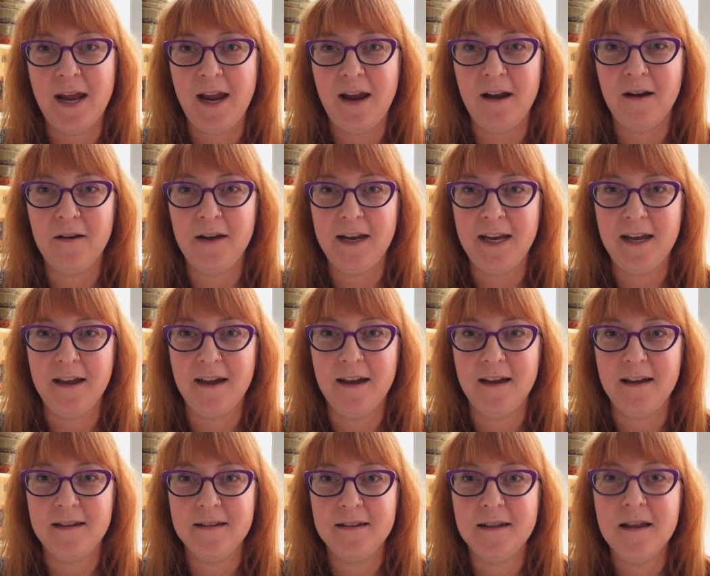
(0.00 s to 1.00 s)

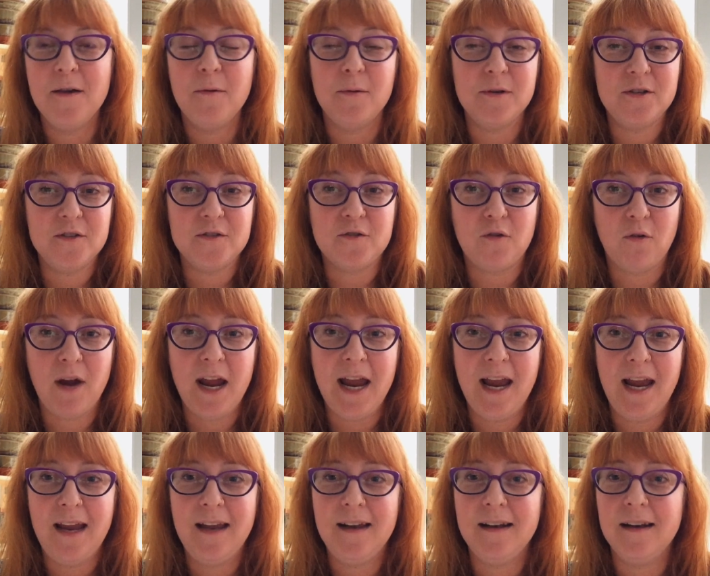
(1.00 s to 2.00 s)
area, which is
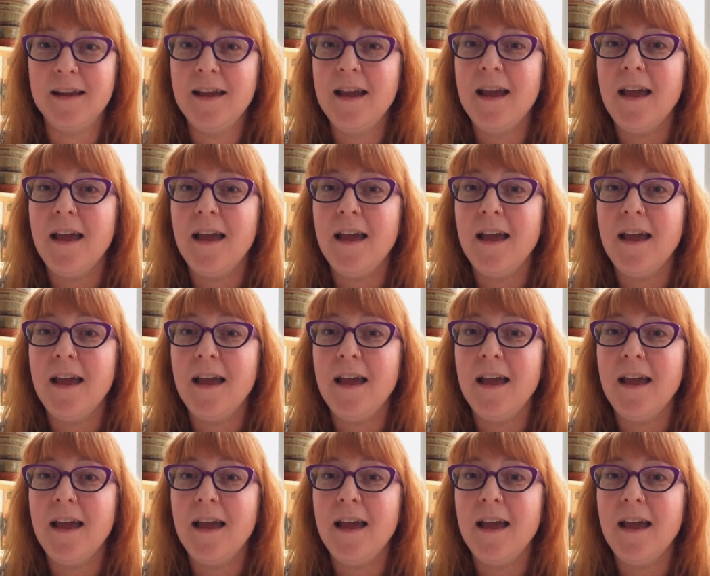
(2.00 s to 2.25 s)
great,